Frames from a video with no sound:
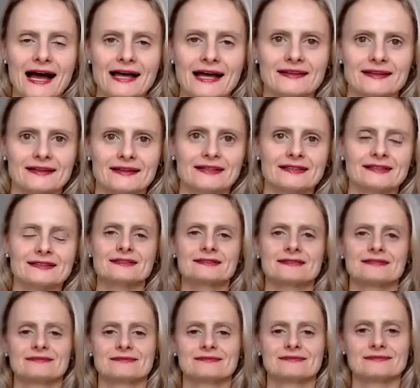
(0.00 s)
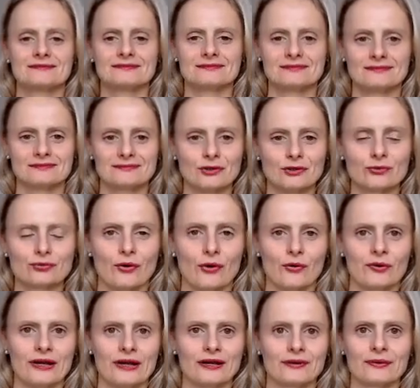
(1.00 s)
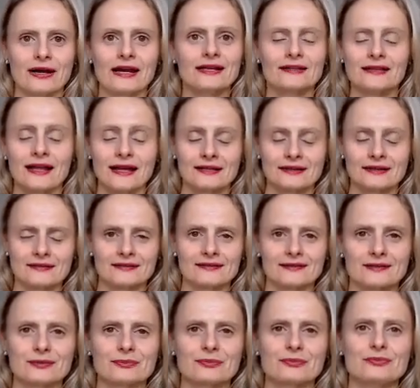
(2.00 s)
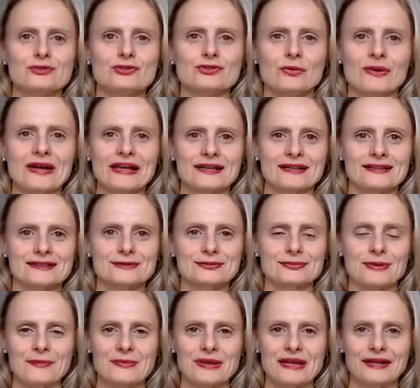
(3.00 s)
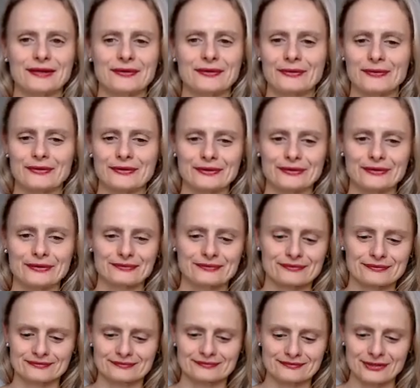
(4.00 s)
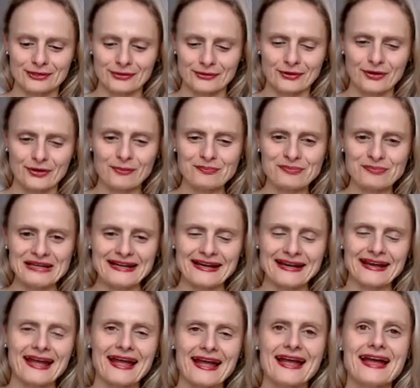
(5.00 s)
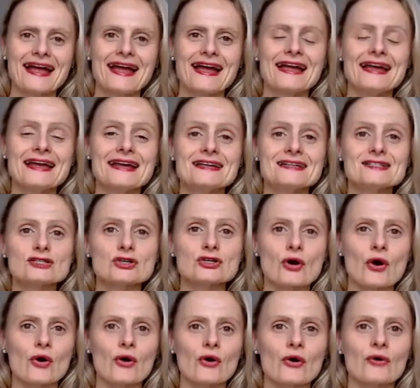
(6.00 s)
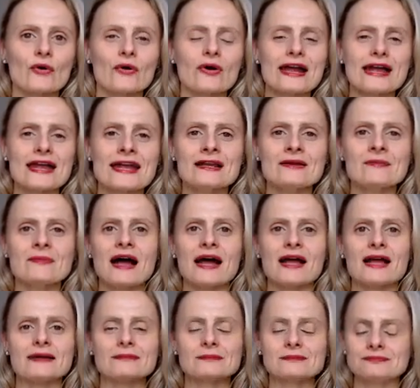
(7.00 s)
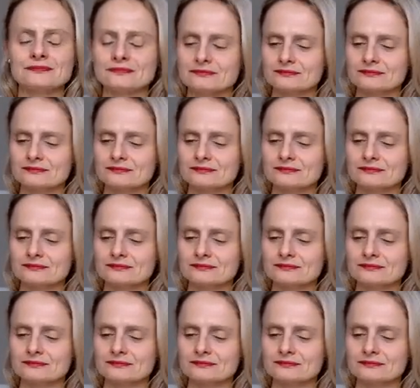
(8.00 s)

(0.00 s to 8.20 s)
athletes growing, right? Like doing swimming or, competing. So in my